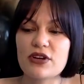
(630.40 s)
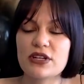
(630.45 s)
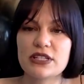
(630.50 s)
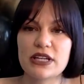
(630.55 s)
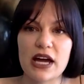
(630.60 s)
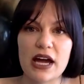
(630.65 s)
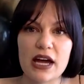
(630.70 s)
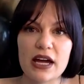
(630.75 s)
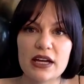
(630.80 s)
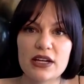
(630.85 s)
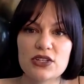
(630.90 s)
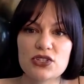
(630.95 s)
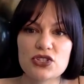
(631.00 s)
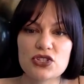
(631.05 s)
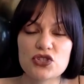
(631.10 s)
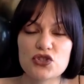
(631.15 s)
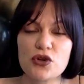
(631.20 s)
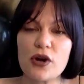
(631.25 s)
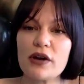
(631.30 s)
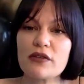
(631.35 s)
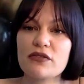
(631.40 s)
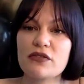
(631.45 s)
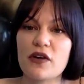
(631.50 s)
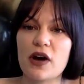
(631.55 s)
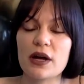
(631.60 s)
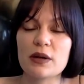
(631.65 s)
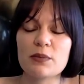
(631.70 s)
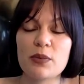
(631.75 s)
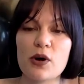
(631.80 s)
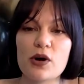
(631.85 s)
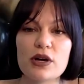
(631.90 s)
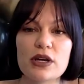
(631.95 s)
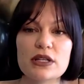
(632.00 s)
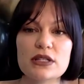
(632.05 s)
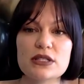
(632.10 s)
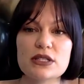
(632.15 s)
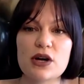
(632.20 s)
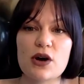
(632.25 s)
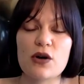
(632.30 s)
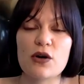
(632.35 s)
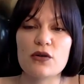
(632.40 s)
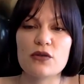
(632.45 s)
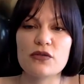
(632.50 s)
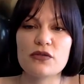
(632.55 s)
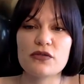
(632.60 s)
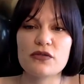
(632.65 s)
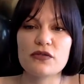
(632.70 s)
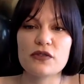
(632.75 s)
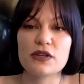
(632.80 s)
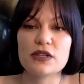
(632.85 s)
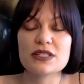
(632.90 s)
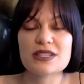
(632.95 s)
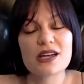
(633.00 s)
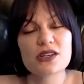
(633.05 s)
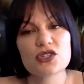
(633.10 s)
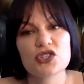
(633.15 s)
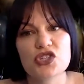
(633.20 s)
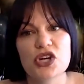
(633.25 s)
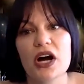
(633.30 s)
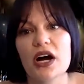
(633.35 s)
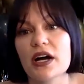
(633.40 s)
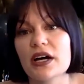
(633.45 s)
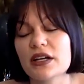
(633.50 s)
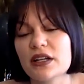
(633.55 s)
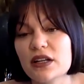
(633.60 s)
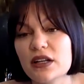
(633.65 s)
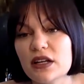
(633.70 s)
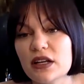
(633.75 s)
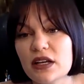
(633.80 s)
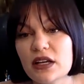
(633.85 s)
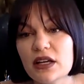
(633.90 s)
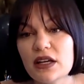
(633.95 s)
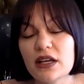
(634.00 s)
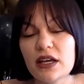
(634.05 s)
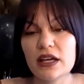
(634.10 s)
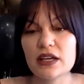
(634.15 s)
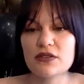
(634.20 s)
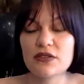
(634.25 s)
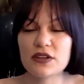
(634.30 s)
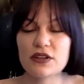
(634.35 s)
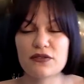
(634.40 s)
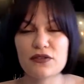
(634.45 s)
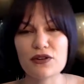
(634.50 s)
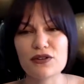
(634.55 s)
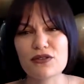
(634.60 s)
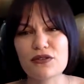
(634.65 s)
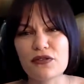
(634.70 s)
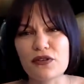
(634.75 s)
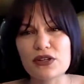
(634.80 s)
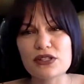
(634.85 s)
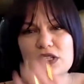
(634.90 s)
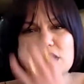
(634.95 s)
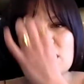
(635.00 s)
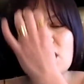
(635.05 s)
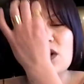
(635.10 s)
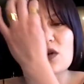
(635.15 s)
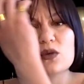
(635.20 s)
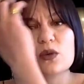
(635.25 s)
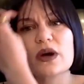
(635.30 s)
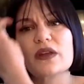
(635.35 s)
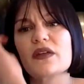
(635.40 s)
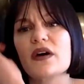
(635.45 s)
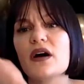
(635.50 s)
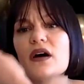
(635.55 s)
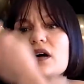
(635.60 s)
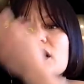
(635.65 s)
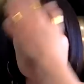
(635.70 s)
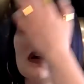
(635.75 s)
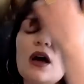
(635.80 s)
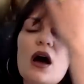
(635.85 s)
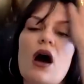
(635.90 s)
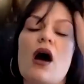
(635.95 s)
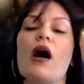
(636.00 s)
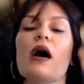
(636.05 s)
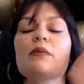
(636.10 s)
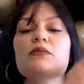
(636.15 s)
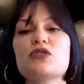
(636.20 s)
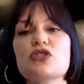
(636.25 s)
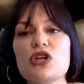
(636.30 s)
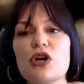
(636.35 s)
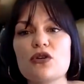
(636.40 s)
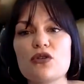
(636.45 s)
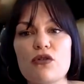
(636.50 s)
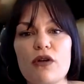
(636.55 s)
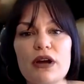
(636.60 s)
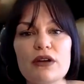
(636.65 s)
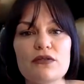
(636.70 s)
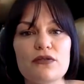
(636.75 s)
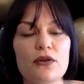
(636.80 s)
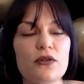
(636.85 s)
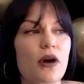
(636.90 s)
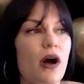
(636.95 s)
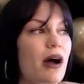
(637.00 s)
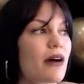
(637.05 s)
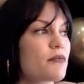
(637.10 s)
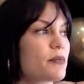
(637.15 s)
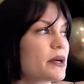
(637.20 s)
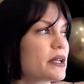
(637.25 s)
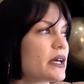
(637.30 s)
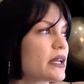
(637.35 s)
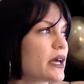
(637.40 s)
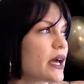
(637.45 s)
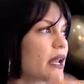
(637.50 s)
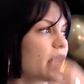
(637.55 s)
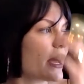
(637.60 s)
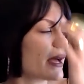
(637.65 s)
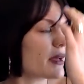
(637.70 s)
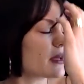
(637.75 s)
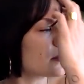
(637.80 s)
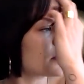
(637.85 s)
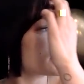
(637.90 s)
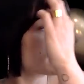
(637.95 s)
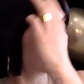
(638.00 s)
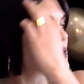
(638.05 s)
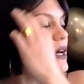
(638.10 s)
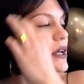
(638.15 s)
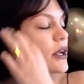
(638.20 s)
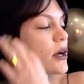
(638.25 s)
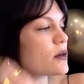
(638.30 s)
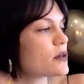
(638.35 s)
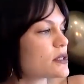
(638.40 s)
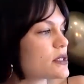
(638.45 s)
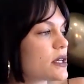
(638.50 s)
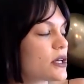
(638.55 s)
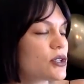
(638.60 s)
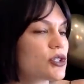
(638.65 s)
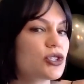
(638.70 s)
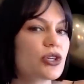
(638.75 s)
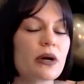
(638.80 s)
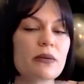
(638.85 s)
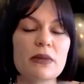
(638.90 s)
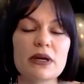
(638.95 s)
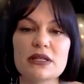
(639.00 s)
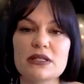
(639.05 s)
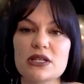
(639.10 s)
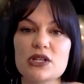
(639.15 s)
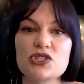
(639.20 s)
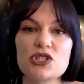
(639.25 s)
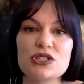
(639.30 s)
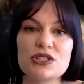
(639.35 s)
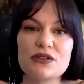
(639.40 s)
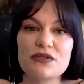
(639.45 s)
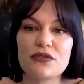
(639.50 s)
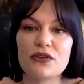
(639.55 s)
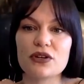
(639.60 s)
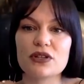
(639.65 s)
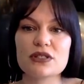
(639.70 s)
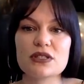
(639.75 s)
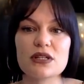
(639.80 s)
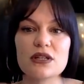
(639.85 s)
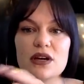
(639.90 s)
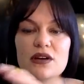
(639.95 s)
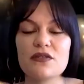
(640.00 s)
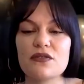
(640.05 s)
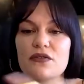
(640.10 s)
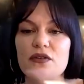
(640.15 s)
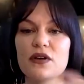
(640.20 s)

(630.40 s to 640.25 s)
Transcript: day, and just try and find pockets of sunshine, even if you're in the freezing cold weather. I'm so grateful that I've been in LA, because I know that sunshine makes such a difference, and